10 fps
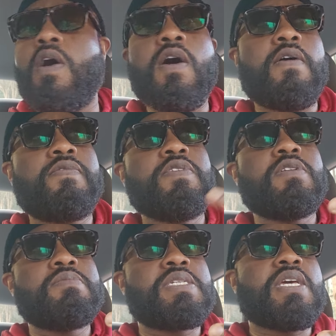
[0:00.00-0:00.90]
off, you
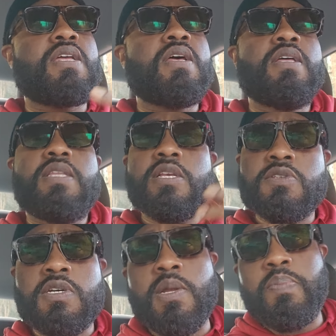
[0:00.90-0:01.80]
know what I'm saying?
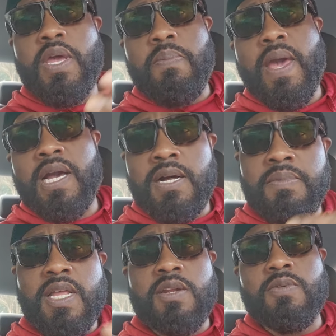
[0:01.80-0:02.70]
Things are going to pick back
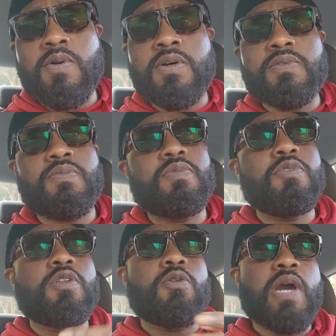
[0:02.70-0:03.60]
up later on,
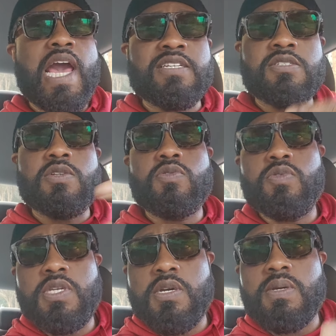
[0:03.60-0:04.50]
you know, as the
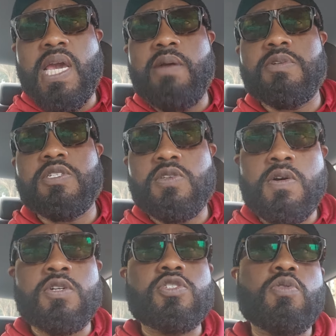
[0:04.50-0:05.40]
new year carries
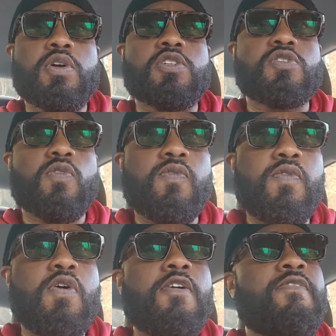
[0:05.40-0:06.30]
on, so on and so
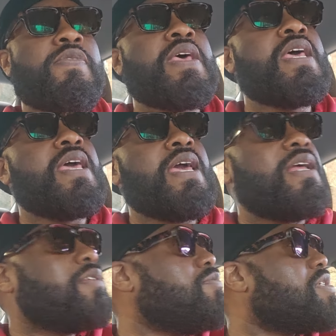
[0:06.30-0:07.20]
forth.
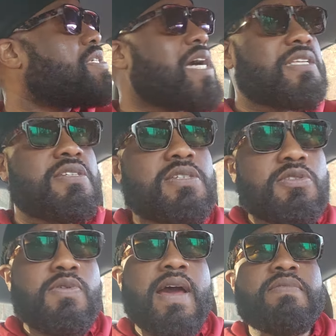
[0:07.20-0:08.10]
And you just got to,
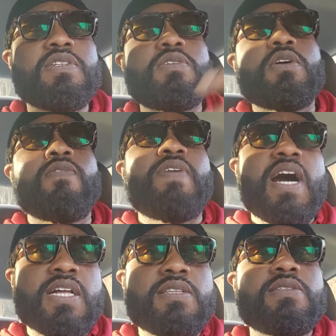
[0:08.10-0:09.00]
you have to
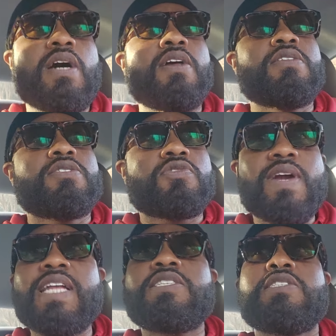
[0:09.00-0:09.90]
find other
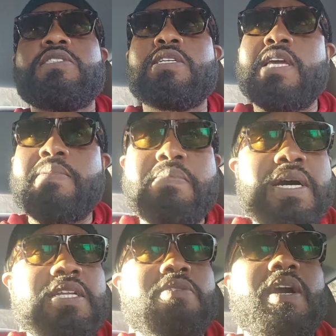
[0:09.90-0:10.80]
strategies to get
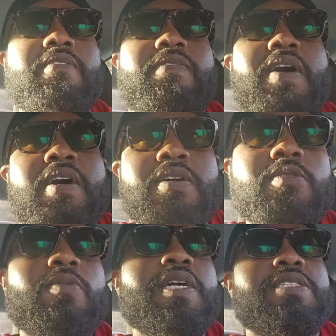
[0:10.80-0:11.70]
money. You got to find
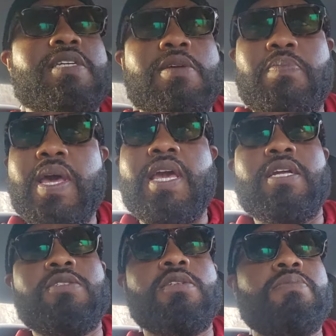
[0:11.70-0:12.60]
other ways to get
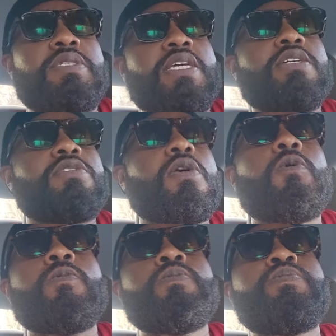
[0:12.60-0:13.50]
paid, you know what I'm saying? So,